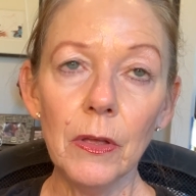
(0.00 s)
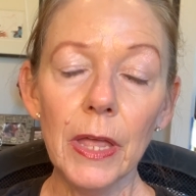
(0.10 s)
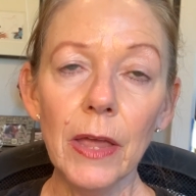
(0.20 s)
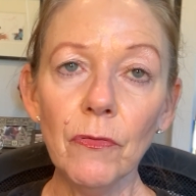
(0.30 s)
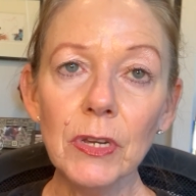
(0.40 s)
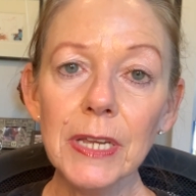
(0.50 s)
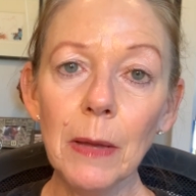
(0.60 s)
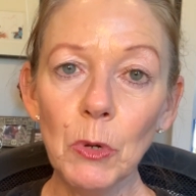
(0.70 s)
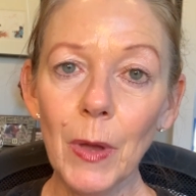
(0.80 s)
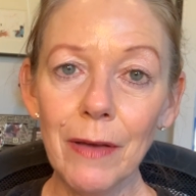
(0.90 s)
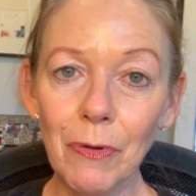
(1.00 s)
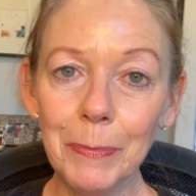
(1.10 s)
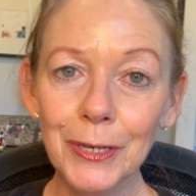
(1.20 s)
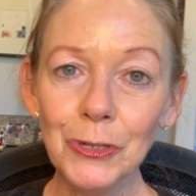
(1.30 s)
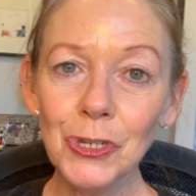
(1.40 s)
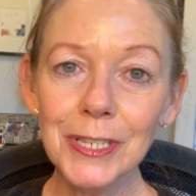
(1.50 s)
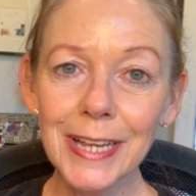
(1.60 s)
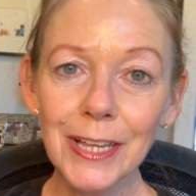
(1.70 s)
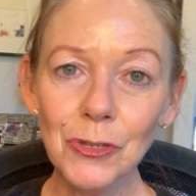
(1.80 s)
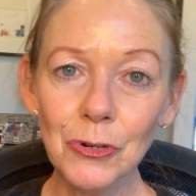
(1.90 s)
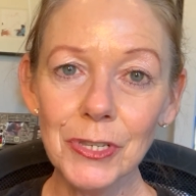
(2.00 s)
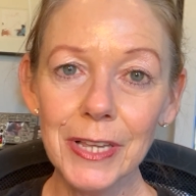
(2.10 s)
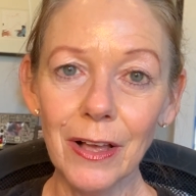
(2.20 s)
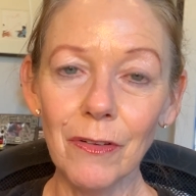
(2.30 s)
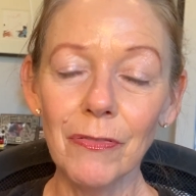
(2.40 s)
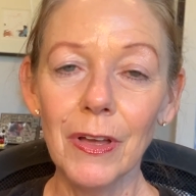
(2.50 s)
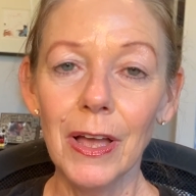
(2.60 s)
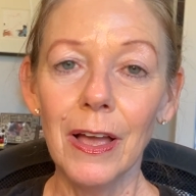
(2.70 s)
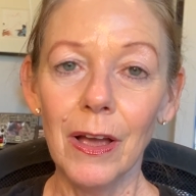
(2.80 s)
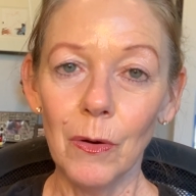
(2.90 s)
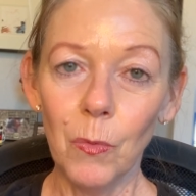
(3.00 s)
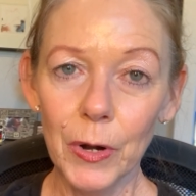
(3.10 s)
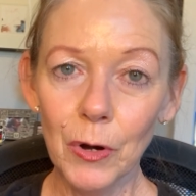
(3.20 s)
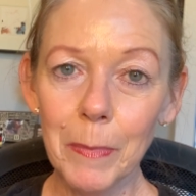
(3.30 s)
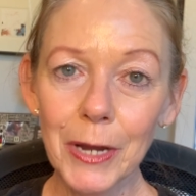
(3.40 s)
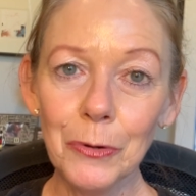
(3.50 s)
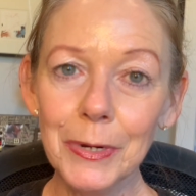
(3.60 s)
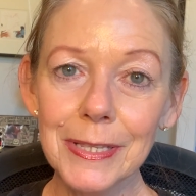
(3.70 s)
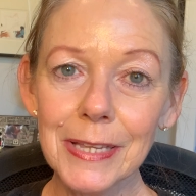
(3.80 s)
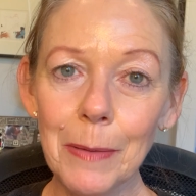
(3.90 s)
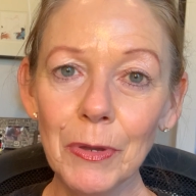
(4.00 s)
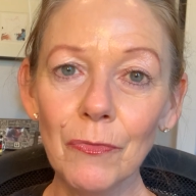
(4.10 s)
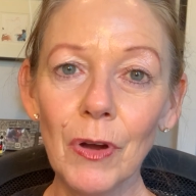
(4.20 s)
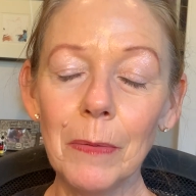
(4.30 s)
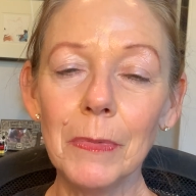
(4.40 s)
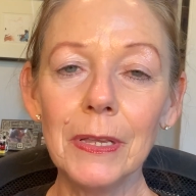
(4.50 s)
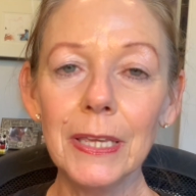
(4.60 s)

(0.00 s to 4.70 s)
every time you have a meal, just ask yourself, where are my greens coming from?